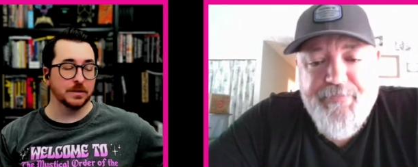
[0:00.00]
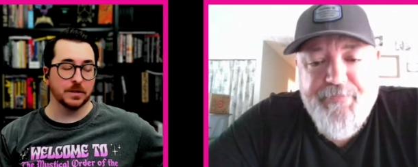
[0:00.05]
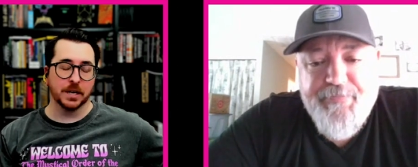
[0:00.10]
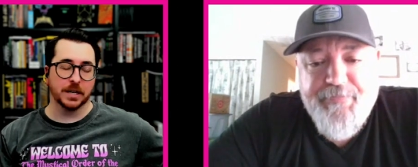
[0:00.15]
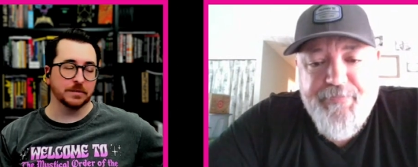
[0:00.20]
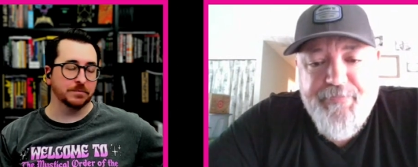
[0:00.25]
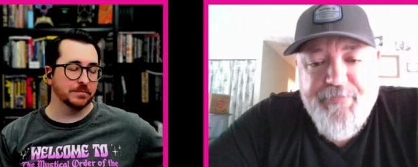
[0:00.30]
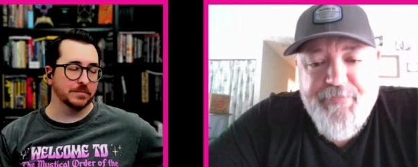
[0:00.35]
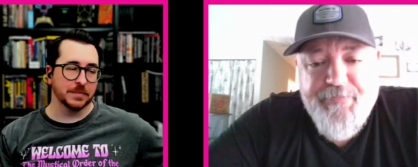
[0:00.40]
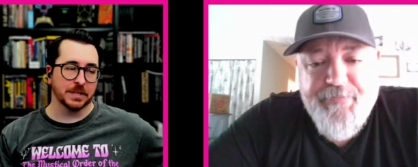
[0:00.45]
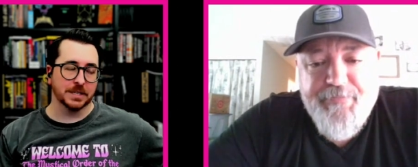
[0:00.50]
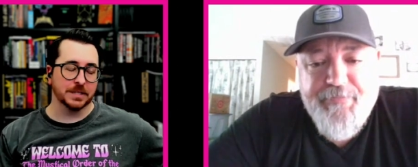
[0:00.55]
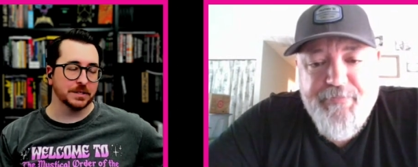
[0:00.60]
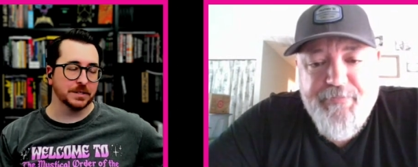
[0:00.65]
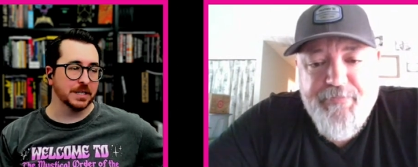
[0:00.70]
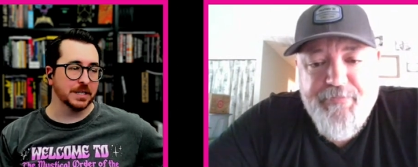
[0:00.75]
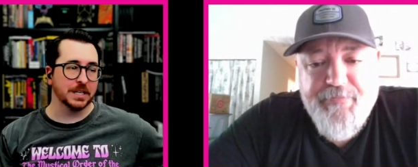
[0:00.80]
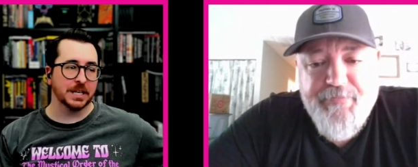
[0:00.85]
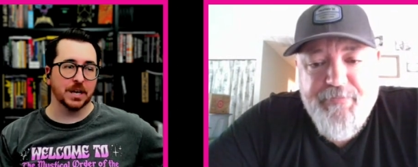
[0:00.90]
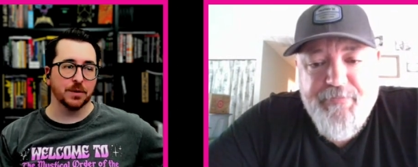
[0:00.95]
Speaker 1: Yeah, I like I
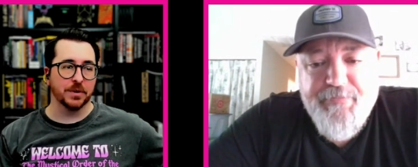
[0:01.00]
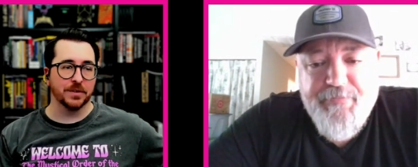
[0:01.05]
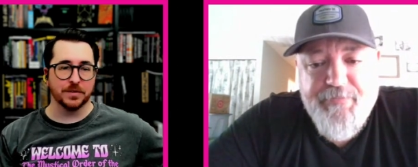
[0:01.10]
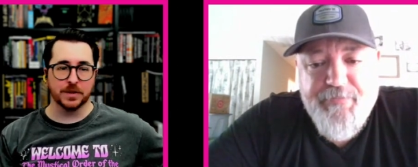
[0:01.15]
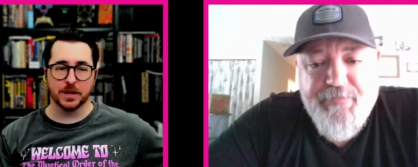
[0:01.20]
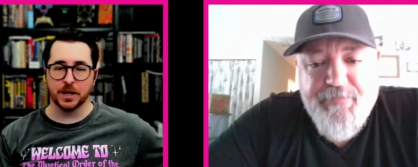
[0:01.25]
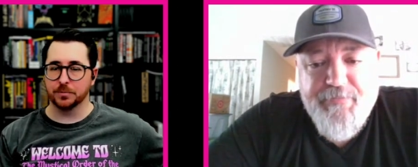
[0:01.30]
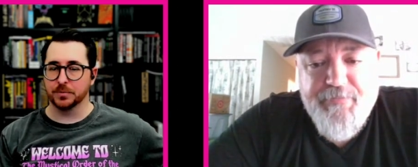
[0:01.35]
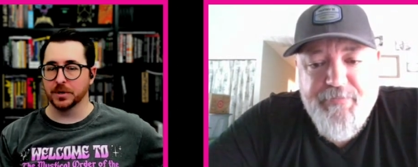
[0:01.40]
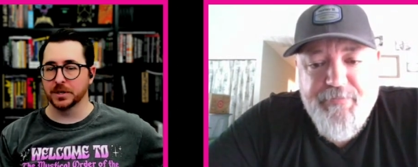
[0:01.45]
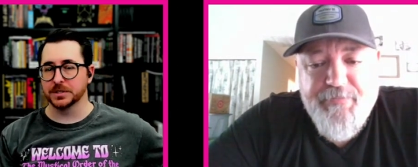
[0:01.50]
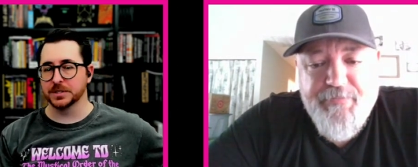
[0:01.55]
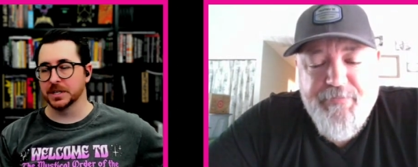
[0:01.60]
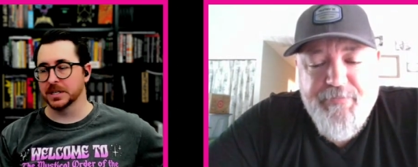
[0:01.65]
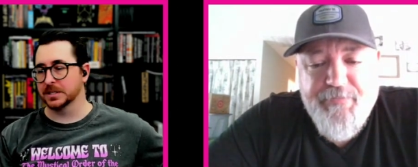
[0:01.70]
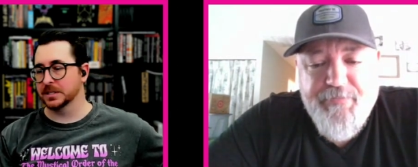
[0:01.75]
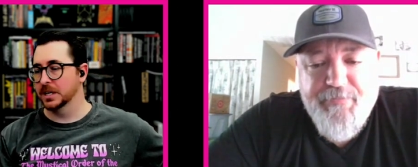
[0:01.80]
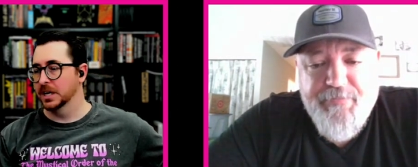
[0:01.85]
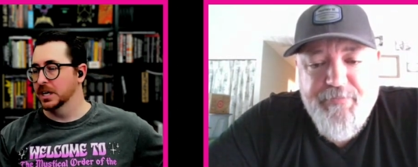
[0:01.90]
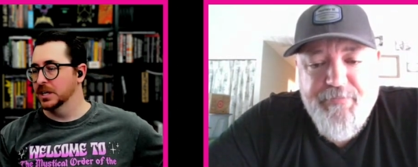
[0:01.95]
said, I can't wait for that
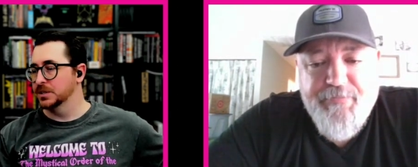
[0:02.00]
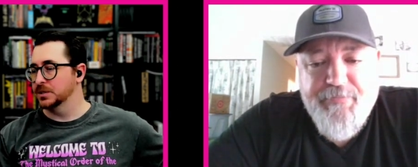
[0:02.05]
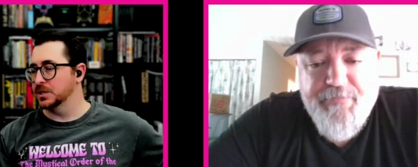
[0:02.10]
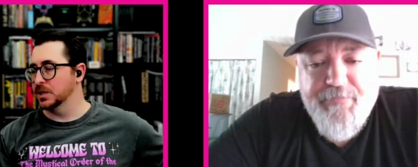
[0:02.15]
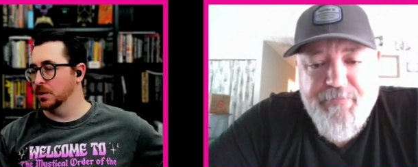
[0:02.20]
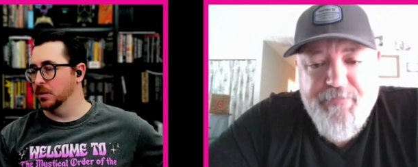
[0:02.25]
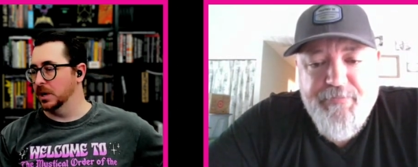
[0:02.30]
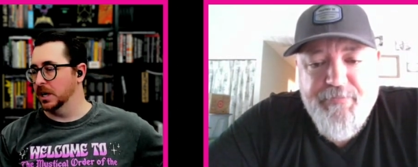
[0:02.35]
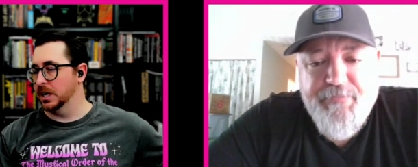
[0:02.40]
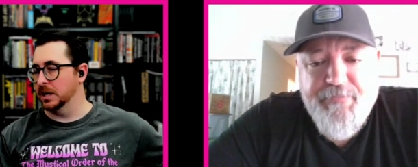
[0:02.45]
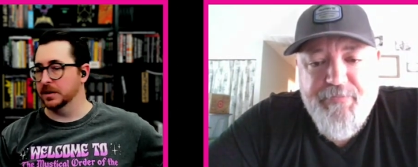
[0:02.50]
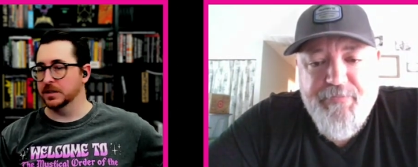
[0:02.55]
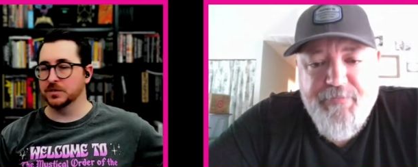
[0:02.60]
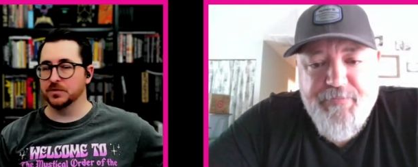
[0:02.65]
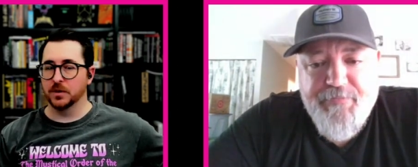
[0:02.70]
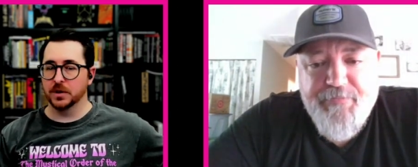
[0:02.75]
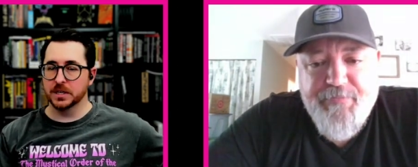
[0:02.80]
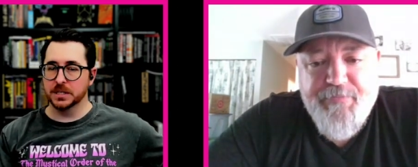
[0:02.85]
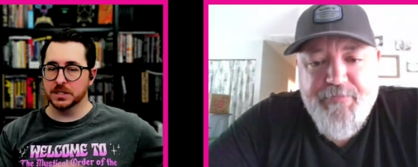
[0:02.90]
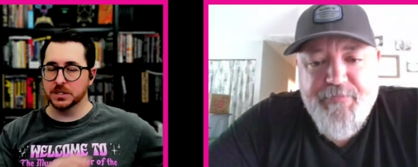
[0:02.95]
project. So, uh, as
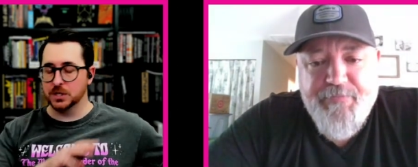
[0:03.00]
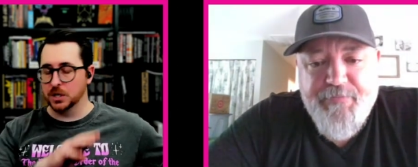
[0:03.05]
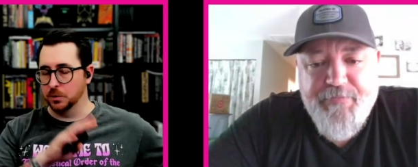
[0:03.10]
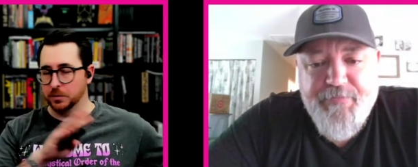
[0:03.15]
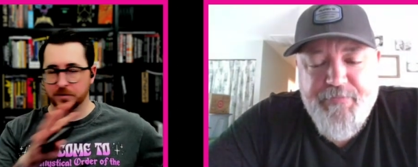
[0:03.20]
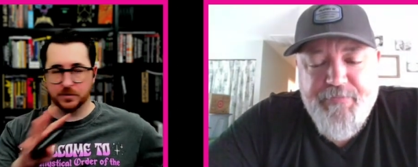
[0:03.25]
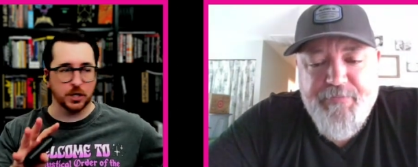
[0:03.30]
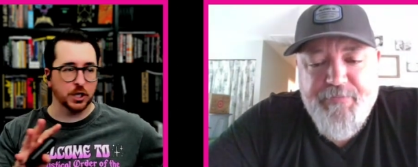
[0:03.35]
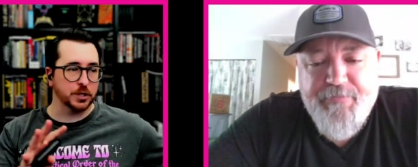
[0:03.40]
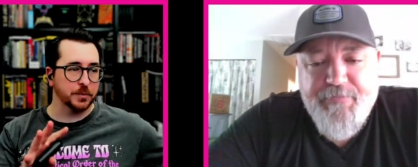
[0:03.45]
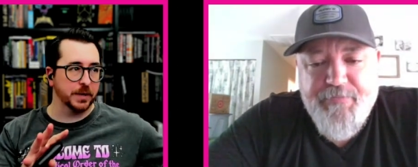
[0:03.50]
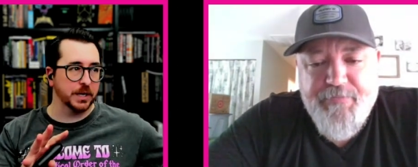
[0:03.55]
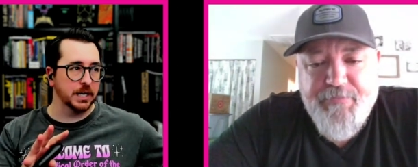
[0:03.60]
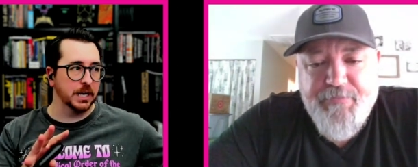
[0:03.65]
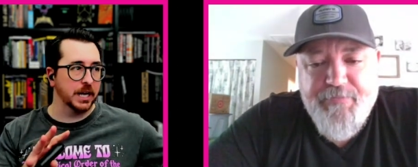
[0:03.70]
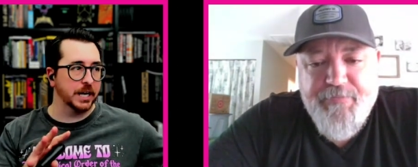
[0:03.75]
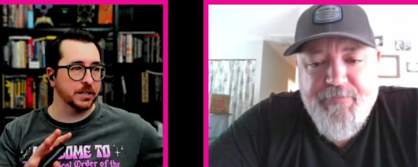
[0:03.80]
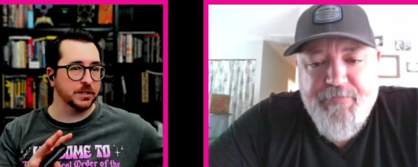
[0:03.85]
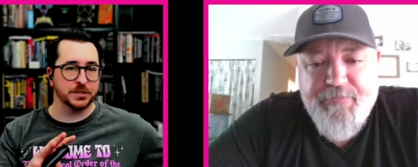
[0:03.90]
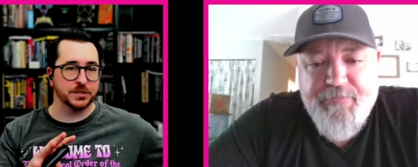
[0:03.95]
far as you know, we've talked about a
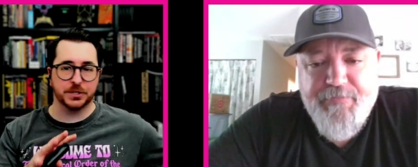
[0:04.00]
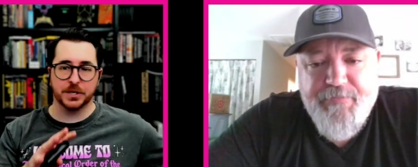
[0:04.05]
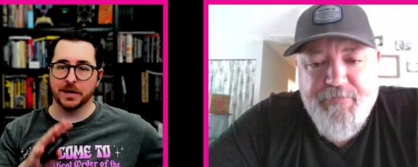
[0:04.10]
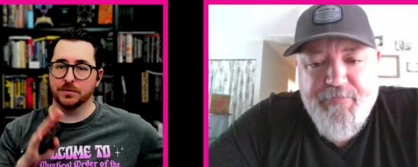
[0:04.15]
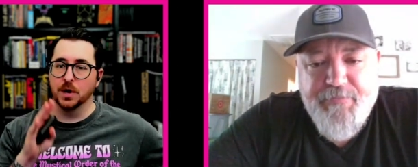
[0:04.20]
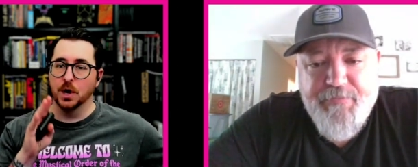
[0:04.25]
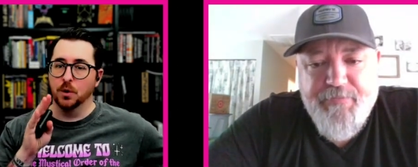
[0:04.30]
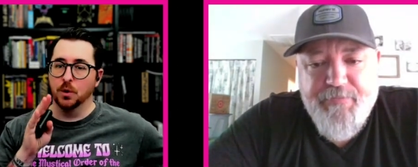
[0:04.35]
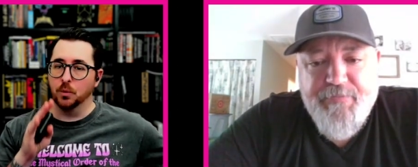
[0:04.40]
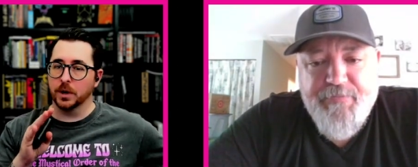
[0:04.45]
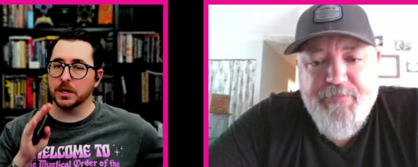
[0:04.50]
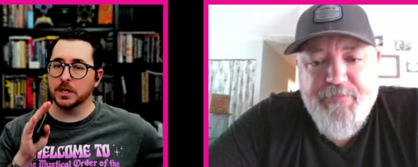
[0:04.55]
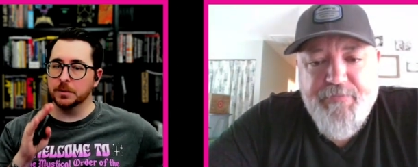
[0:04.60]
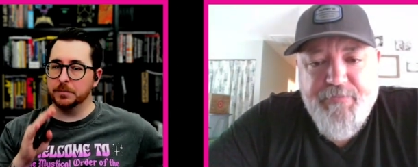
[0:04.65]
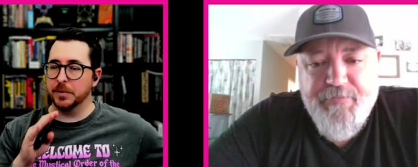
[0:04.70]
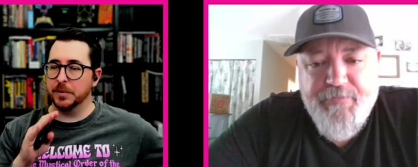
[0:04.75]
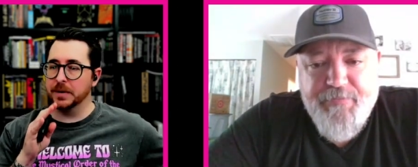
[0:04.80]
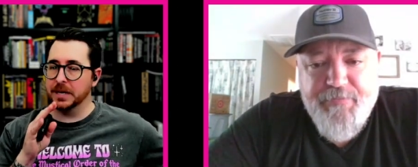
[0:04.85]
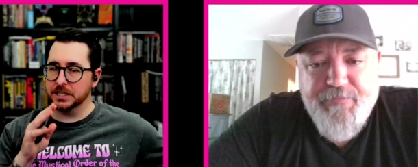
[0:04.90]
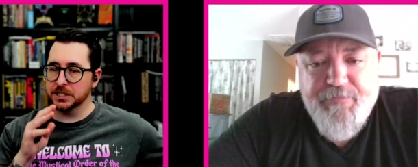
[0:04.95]
lot of your stuff. Where
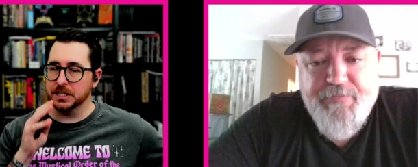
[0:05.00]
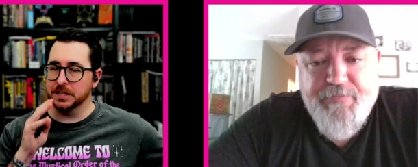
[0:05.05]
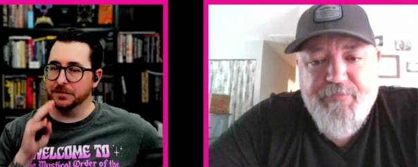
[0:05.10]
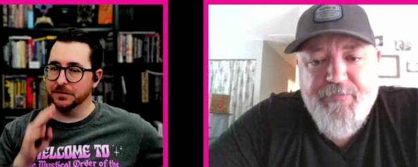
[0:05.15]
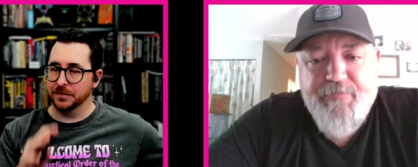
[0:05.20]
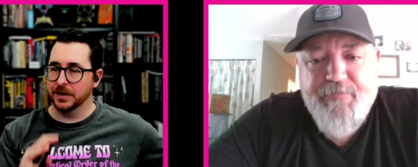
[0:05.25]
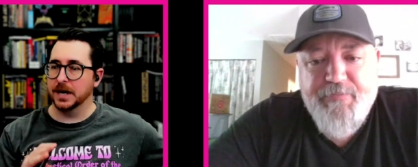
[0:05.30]
can people actually